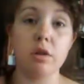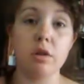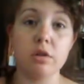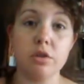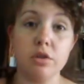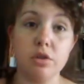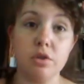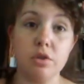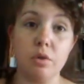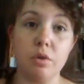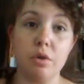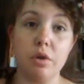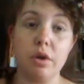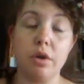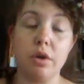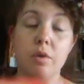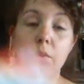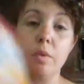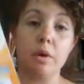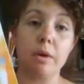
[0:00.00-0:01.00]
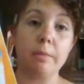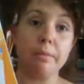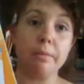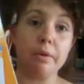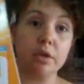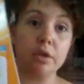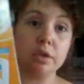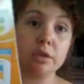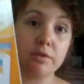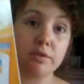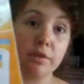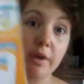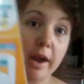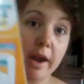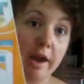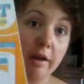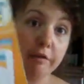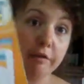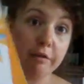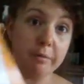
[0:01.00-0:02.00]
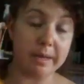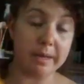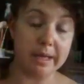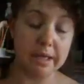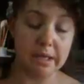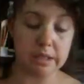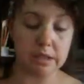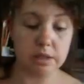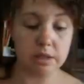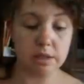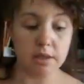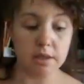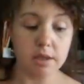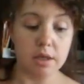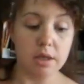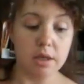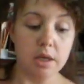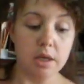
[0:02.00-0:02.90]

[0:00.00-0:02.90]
dollar store workbooks for alphabet.